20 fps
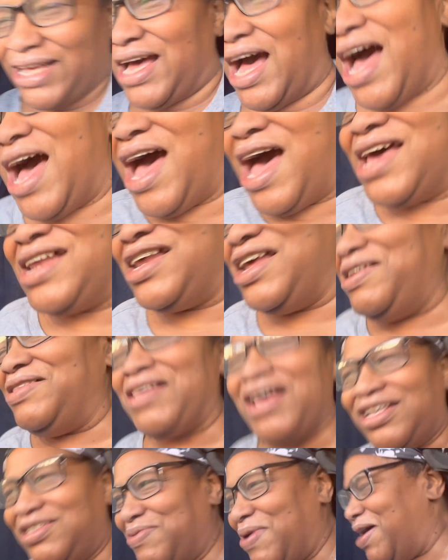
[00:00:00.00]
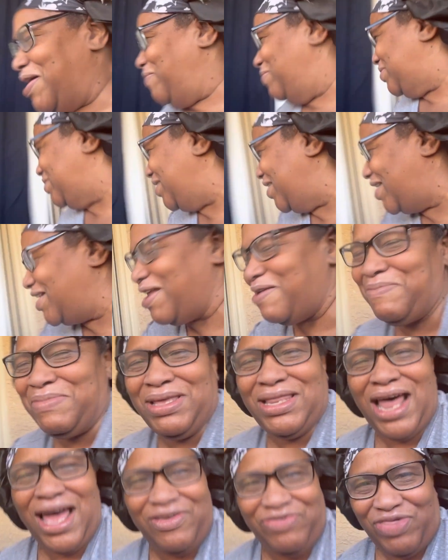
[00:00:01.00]
God, he, that's why he was looking at me
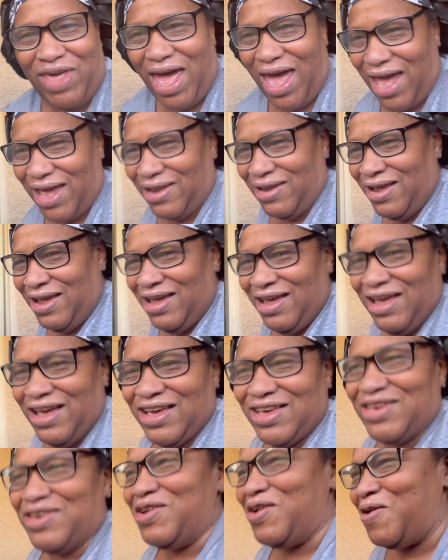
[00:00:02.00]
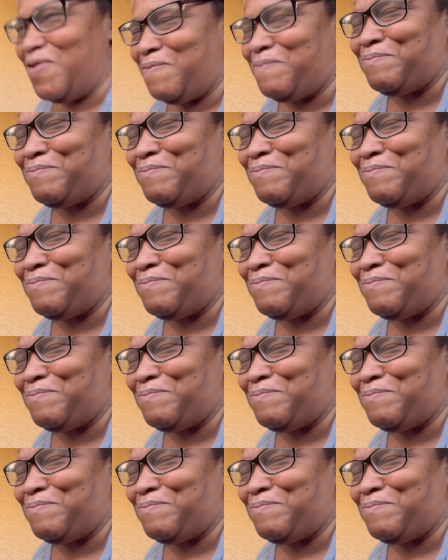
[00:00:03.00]
like that. You,